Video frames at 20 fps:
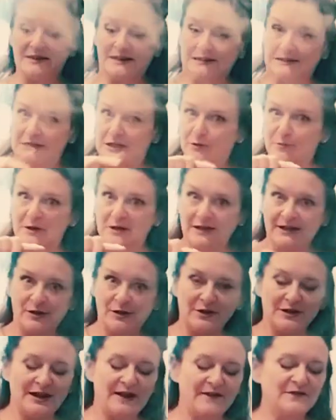to like a little bit of
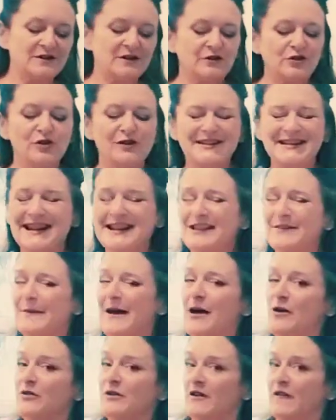liquid left. You can take them
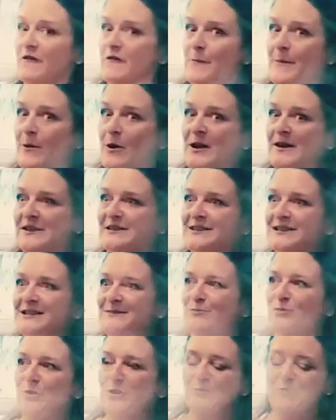out of the pot at
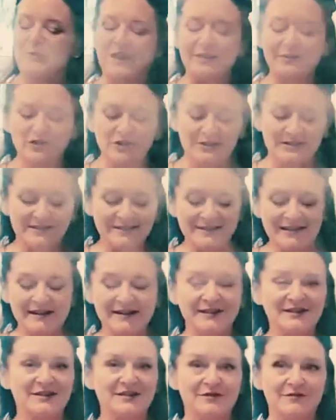this point, but I just
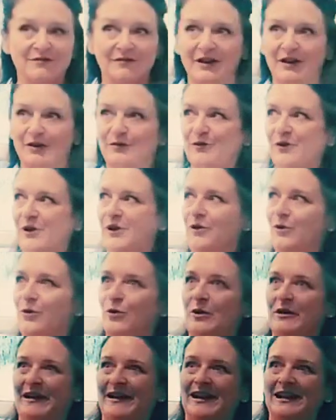decided to,
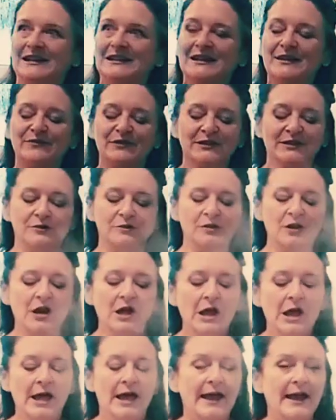live a little.
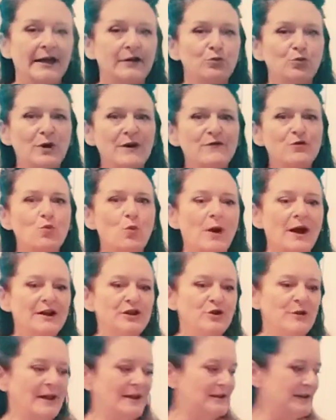whatever
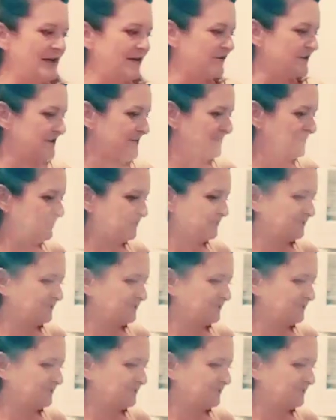wine you had left,